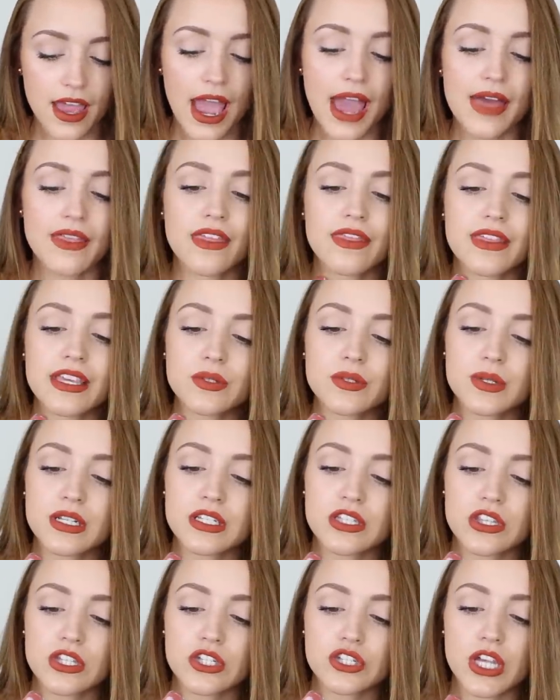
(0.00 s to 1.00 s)
And then this one
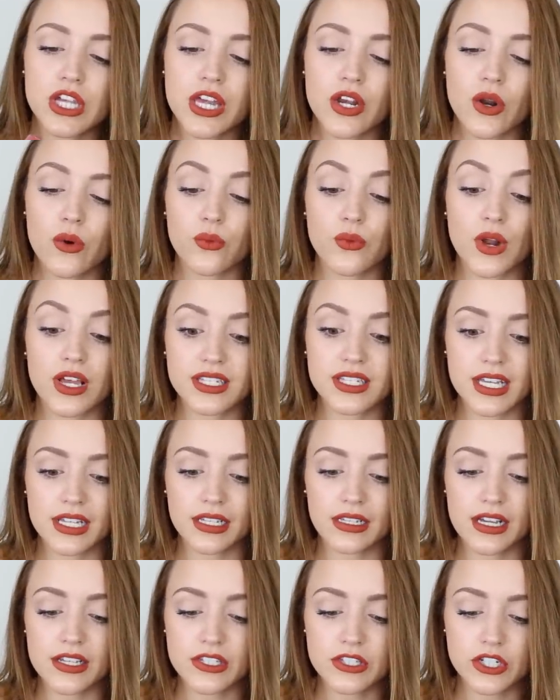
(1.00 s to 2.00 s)
is in the shade
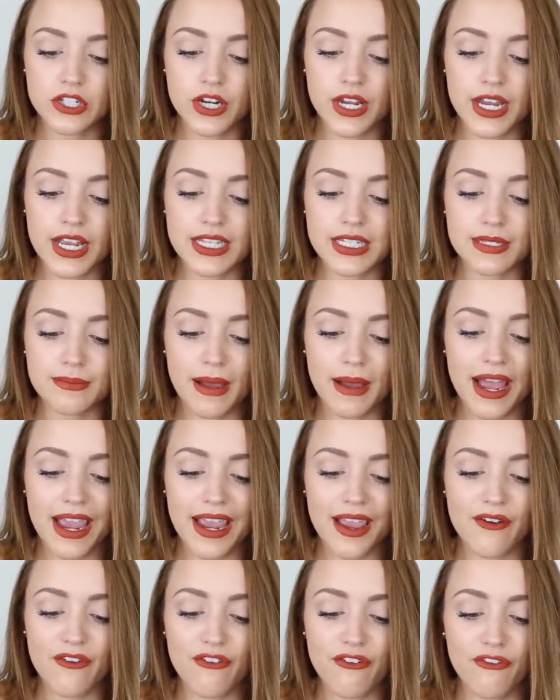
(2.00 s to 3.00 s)
Russet Luster. It's
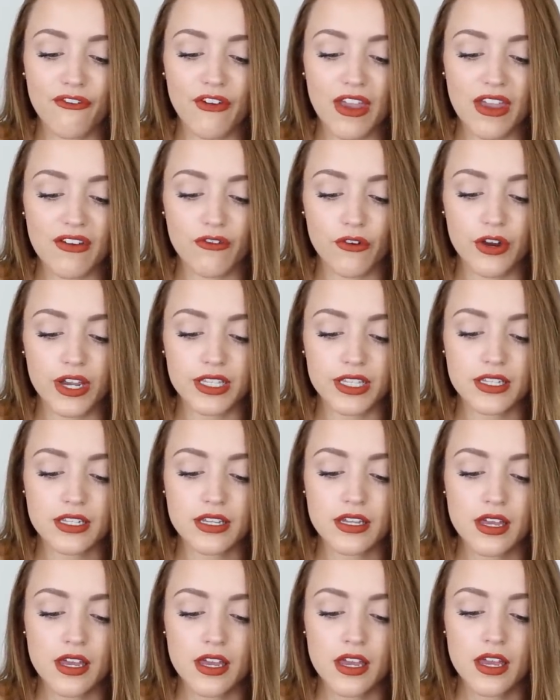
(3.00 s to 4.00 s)
my favorite.